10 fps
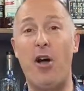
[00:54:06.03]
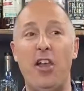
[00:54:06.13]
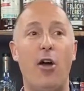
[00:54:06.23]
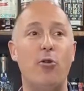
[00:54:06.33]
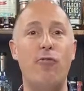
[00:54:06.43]
but I
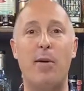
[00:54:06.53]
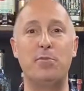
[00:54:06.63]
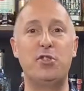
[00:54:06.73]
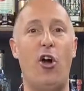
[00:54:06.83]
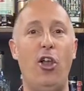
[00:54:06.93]
know
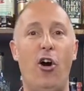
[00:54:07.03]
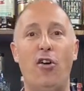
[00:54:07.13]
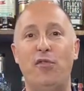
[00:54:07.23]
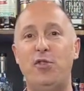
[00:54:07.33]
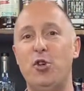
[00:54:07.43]
rum's got a lot
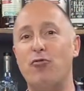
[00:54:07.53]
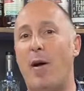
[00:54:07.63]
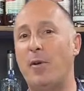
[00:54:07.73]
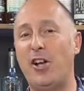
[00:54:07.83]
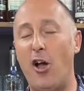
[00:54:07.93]
of sort of
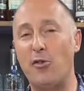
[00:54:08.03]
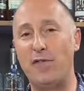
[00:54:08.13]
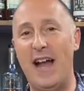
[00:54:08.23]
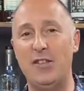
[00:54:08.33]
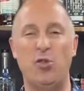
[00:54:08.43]
rum and coke
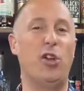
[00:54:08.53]
fans,